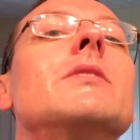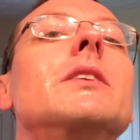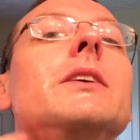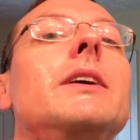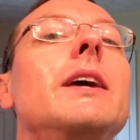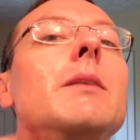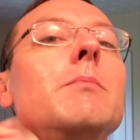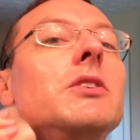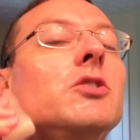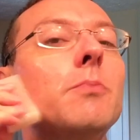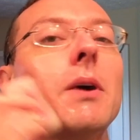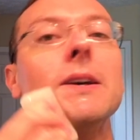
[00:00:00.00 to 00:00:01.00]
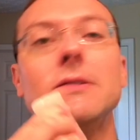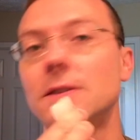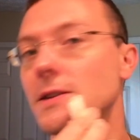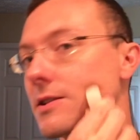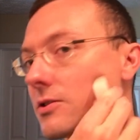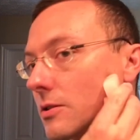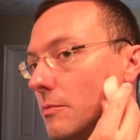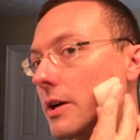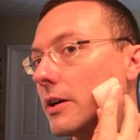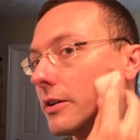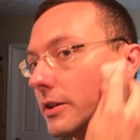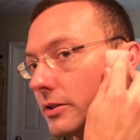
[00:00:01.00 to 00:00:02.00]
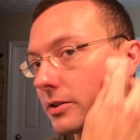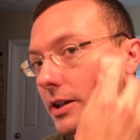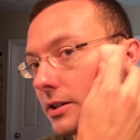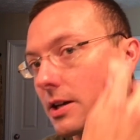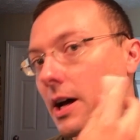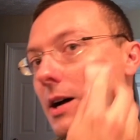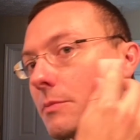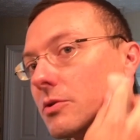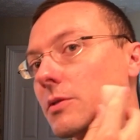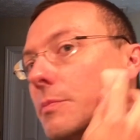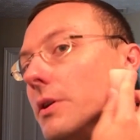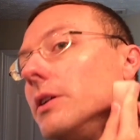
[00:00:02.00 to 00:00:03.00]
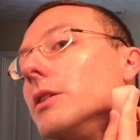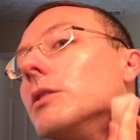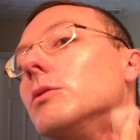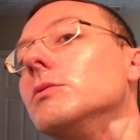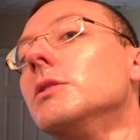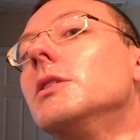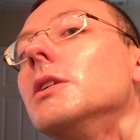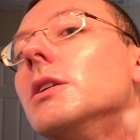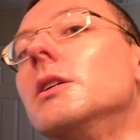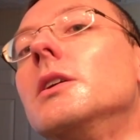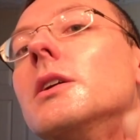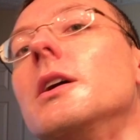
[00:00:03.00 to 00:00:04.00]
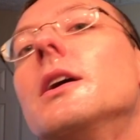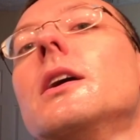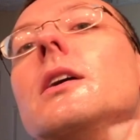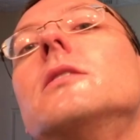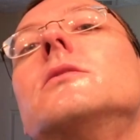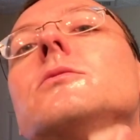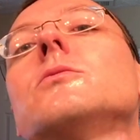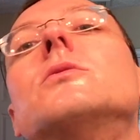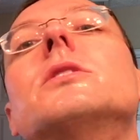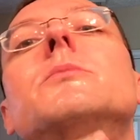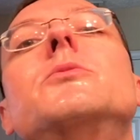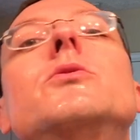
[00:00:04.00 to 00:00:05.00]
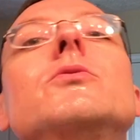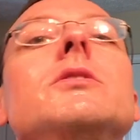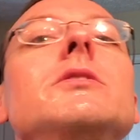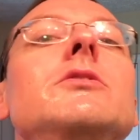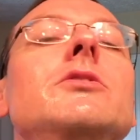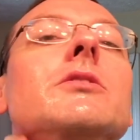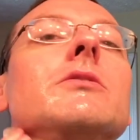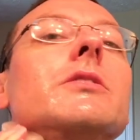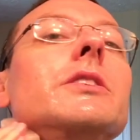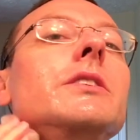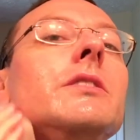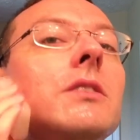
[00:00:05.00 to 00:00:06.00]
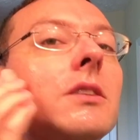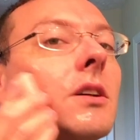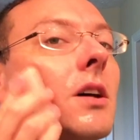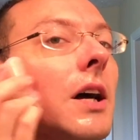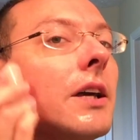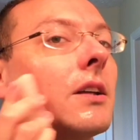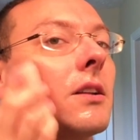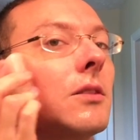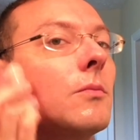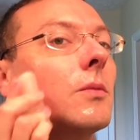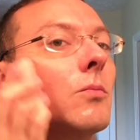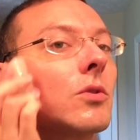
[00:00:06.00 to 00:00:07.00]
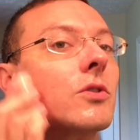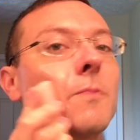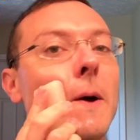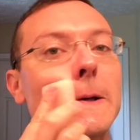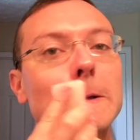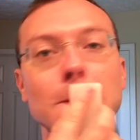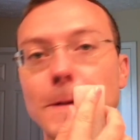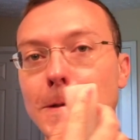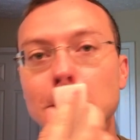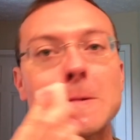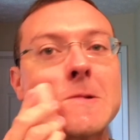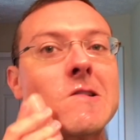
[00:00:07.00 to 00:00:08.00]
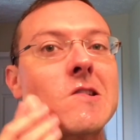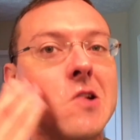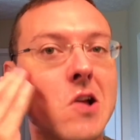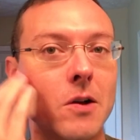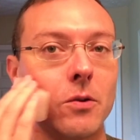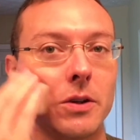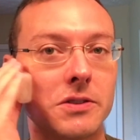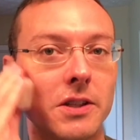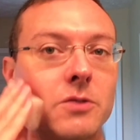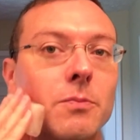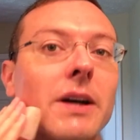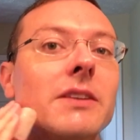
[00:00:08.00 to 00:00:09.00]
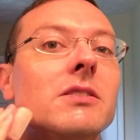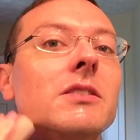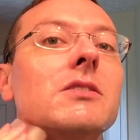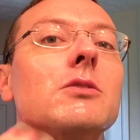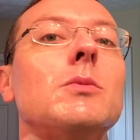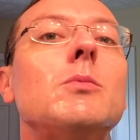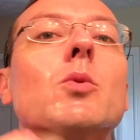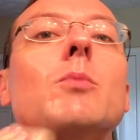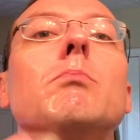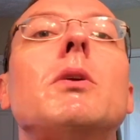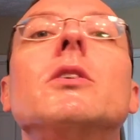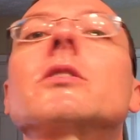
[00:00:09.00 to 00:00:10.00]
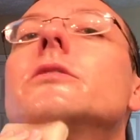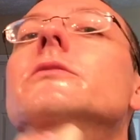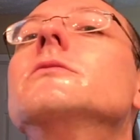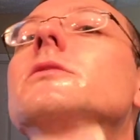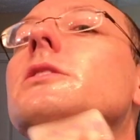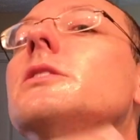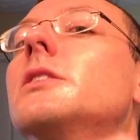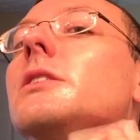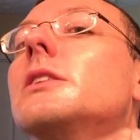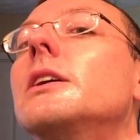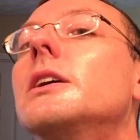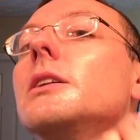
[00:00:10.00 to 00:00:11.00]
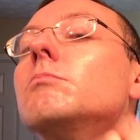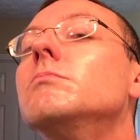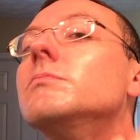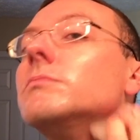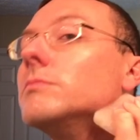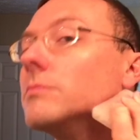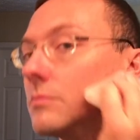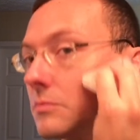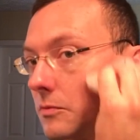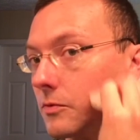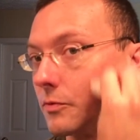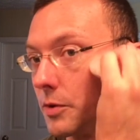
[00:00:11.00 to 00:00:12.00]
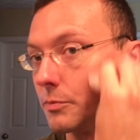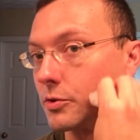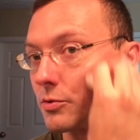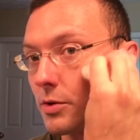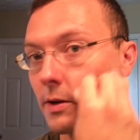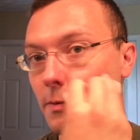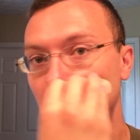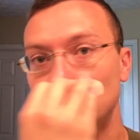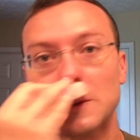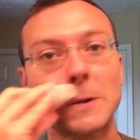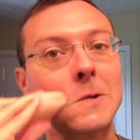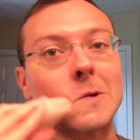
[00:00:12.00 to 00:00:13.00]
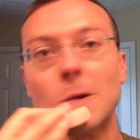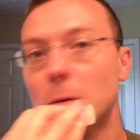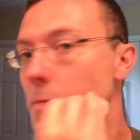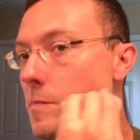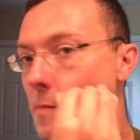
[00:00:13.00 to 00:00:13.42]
It can be spicy in some areas at times, depending on what I'm using. Generally, I get a little bit more spiciness, or when I say spiciness, a little bit more burn from the straight razor or the